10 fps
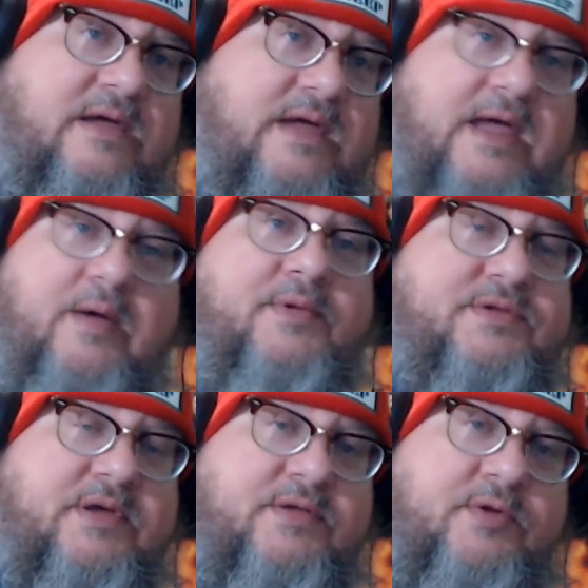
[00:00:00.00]
It was
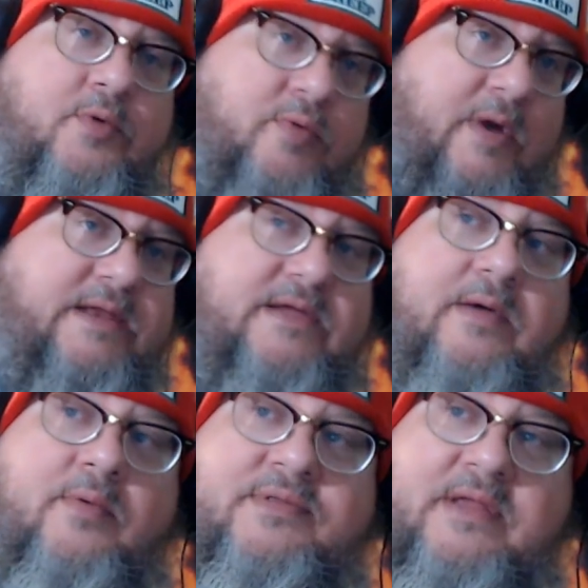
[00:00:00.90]
just great. It
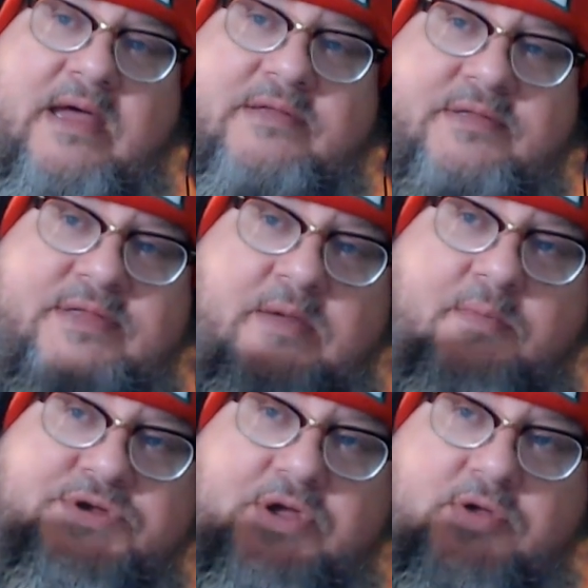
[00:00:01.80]
was nice to see
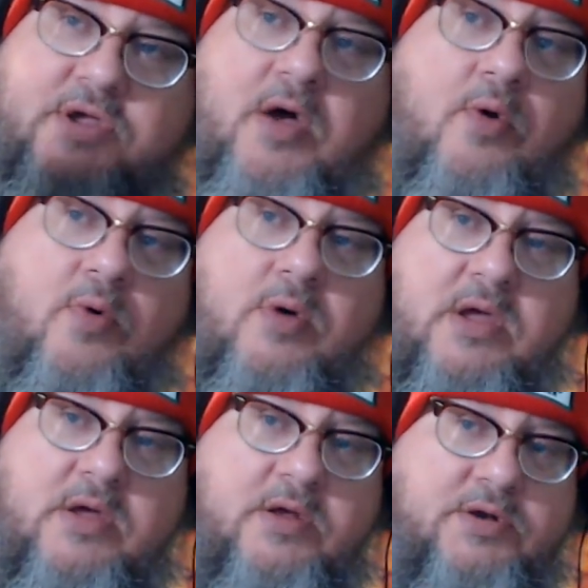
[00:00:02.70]
Michelle Yeoh
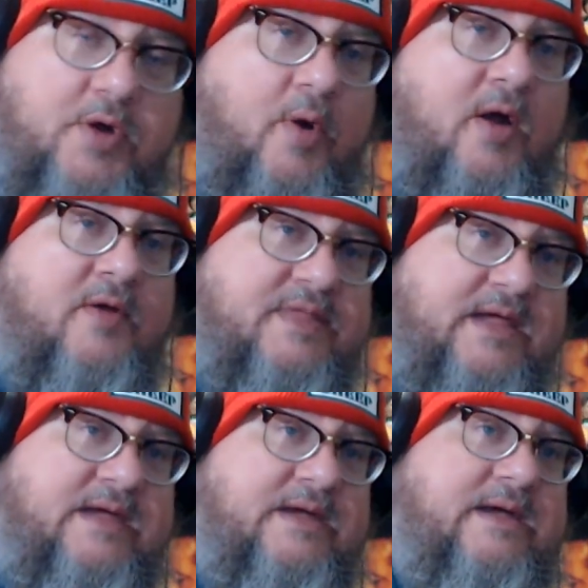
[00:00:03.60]
do her
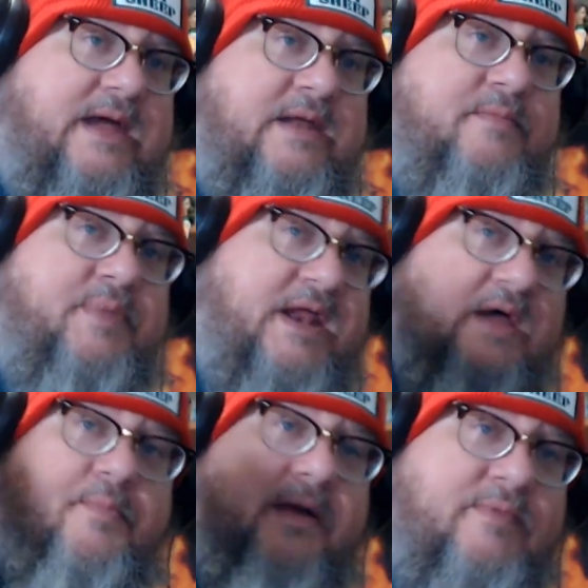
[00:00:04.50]
thing and beat
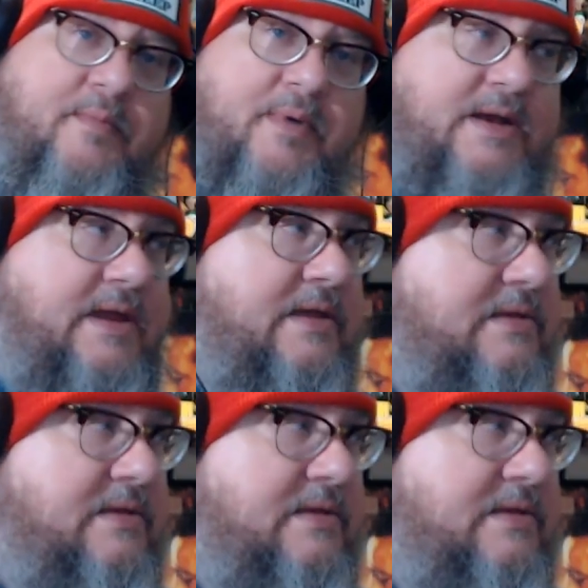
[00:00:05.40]
up everybody.